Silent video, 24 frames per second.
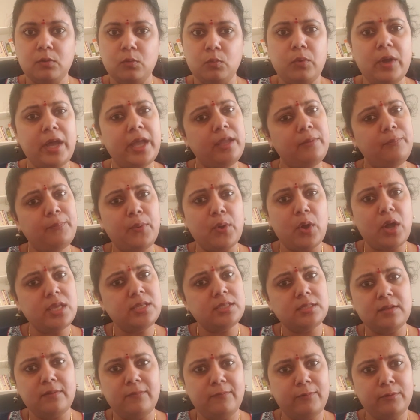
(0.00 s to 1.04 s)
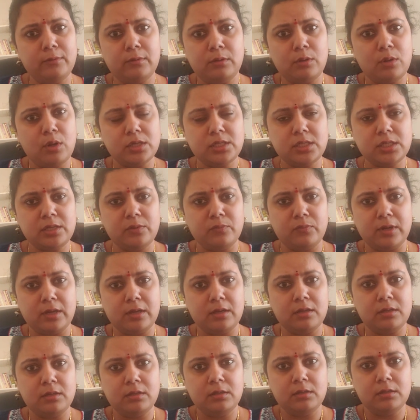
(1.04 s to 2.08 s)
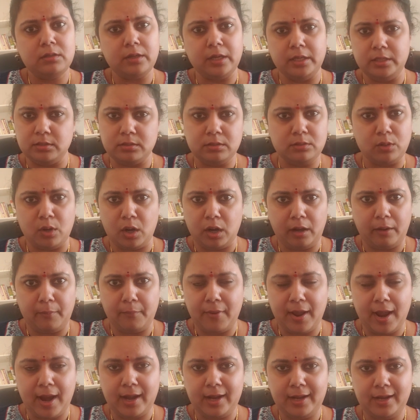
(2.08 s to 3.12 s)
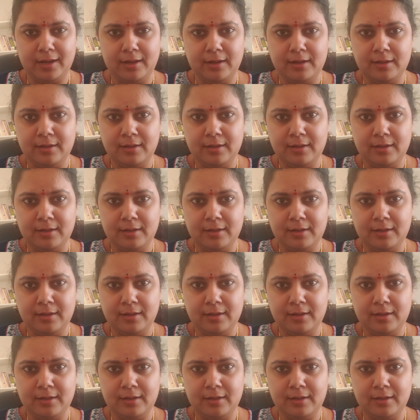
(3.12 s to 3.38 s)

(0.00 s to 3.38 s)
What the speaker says: Why poison for Lord Shiva? Is it not bad?